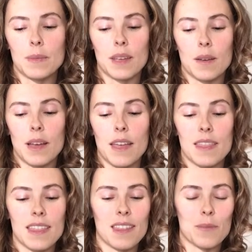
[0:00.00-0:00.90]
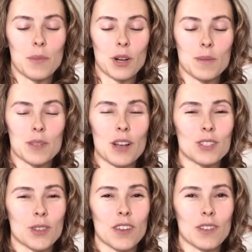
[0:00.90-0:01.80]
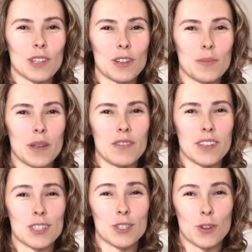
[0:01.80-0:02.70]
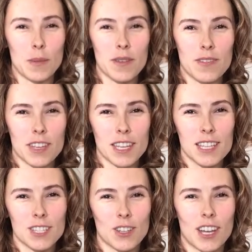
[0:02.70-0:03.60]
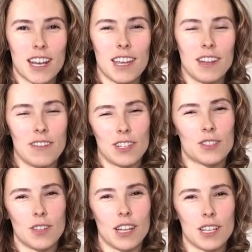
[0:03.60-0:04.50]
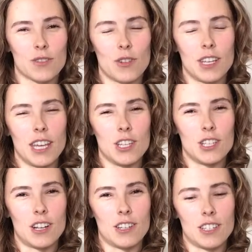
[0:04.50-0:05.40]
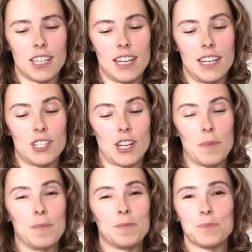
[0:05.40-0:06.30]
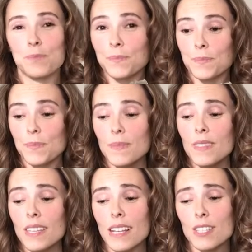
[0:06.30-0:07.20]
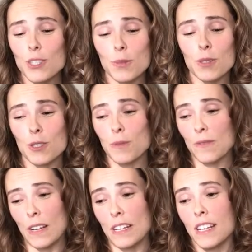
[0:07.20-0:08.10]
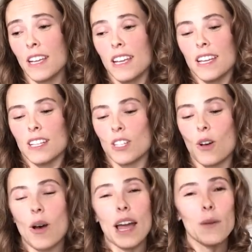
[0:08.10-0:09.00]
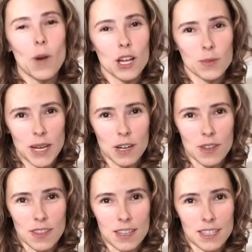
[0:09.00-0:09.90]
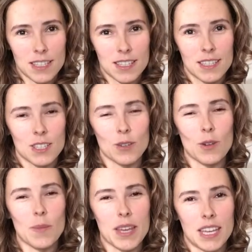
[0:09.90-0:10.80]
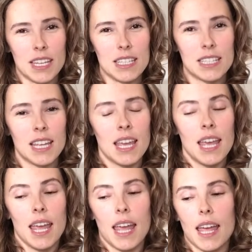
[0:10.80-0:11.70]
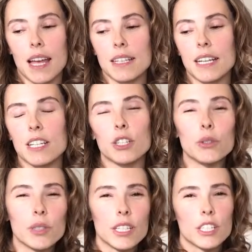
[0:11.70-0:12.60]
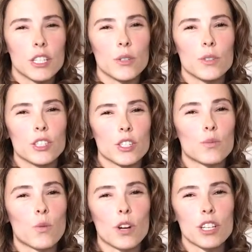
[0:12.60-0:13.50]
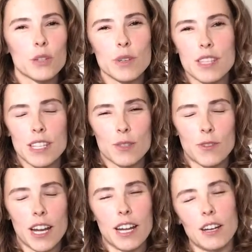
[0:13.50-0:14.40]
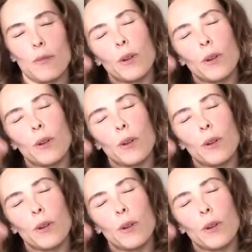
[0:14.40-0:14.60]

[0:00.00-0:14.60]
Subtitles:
yeah, and then the herbs also give it a little bit of a scrubby feeling, so you kind of get an exfoliation on your skin each time. That's super, super fun. So I wash my hair with these, so do all my kids. And I do need to just warn you with this right here.